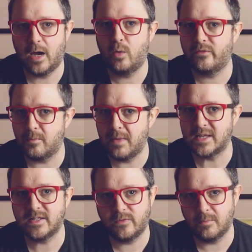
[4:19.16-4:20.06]
However
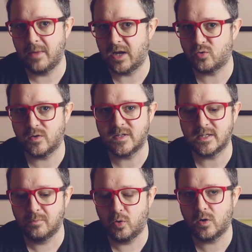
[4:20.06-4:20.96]
massive the mattress,
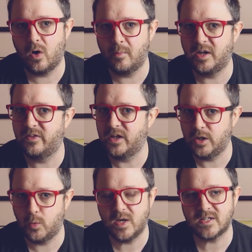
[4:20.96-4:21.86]
it's more common in the
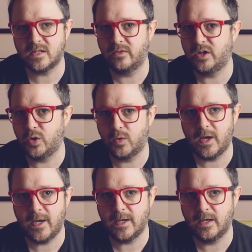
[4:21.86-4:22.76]
US than the
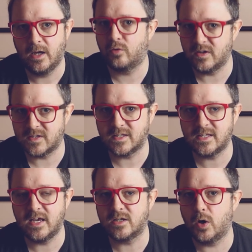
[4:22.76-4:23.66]
UK for it to
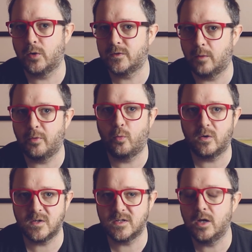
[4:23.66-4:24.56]
sit on top of
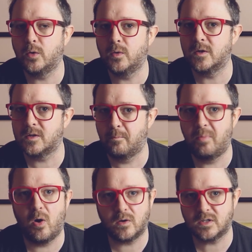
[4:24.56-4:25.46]
what is known as a
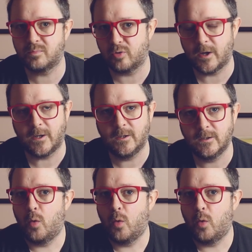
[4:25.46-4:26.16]
box spring.